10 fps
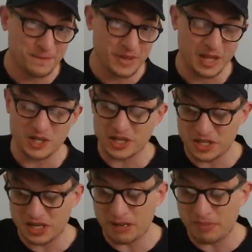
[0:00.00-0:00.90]

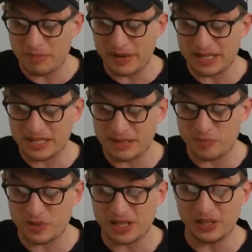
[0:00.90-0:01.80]
Adjusted number makes him
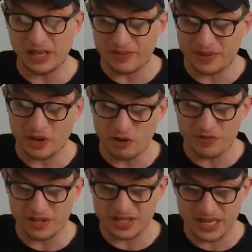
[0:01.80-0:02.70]
with 11 over
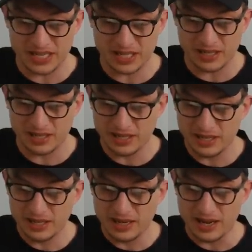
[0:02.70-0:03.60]
the season.
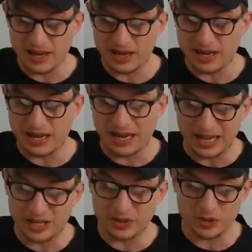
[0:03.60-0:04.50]

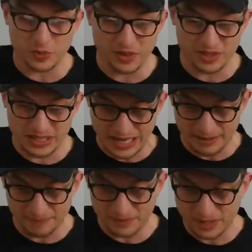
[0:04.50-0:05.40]
Hunt is with
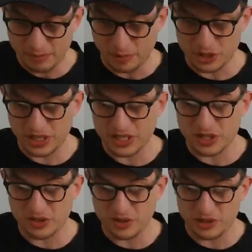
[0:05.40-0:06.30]
10. Boshier's
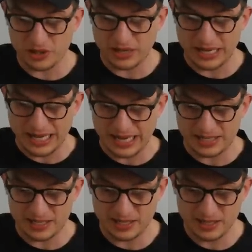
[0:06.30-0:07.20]
your third guy, 8.